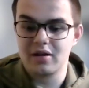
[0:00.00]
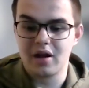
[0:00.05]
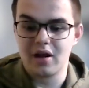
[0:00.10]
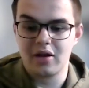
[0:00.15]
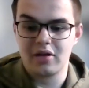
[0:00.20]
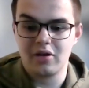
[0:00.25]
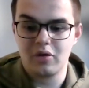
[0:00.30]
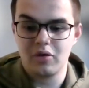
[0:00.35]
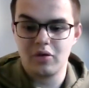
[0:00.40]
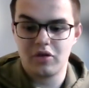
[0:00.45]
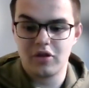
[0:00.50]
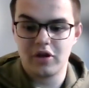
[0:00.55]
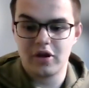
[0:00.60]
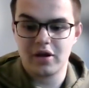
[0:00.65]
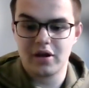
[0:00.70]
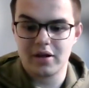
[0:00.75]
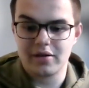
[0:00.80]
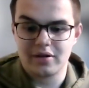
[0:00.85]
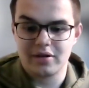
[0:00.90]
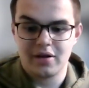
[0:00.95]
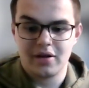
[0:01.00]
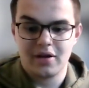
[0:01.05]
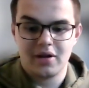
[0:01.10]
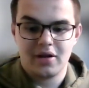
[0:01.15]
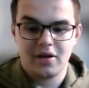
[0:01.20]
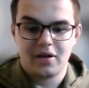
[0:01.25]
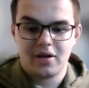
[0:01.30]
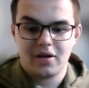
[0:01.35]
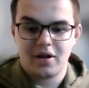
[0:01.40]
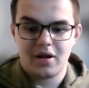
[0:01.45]
I don't think
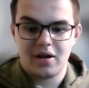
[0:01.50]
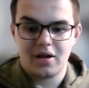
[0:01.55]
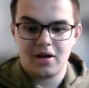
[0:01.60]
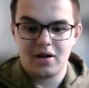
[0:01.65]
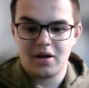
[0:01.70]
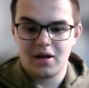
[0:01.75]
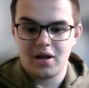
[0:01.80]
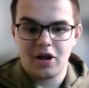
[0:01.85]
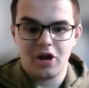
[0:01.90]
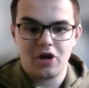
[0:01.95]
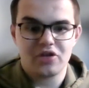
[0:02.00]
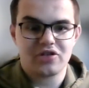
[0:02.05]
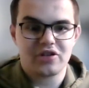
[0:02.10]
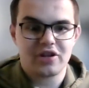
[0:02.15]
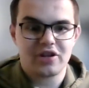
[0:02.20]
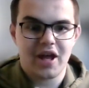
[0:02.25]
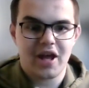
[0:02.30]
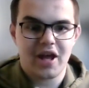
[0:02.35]
I lost a